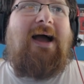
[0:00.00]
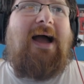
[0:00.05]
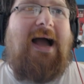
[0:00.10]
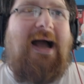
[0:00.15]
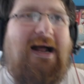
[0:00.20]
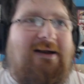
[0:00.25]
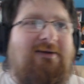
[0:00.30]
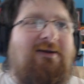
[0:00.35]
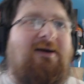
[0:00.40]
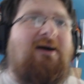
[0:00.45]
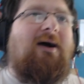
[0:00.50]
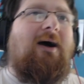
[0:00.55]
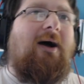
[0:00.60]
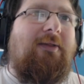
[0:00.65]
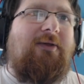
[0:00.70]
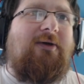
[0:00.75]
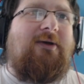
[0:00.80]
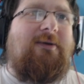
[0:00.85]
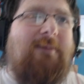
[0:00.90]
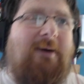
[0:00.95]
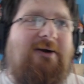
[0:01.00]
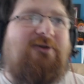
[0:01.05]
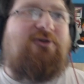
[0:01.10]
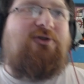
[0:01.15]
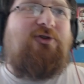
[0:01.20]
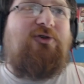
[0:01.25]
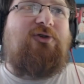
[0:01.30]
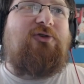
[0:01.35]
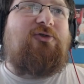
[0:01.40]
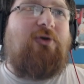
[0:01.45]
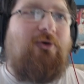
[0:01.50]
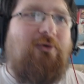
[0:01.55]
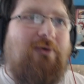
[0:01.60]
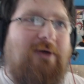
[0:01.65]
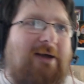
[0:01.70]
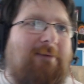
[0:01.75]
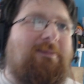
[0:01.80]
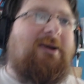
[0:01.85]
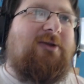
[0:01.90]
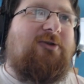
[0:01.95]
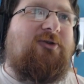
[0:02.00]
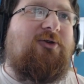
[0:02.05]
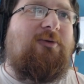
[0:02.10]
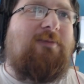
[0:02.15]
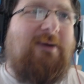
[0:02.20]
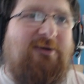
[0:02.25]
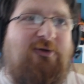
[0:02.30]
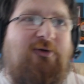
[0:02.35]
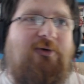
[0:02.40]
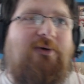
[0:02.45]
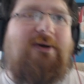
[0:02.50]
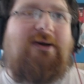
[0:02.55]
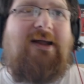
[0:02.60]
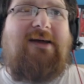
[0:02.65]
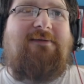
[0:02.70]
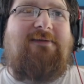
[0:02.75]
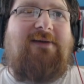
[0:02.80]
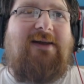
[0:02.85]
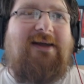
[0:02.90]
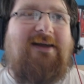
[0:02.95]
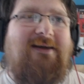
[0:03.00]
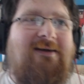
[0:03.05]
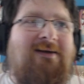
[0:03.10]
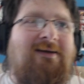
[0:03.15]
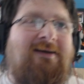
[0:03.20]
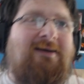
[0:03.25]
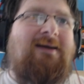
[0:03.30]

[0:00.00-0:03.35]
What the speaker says: and other commanders you control get +2/+2 and lifelink,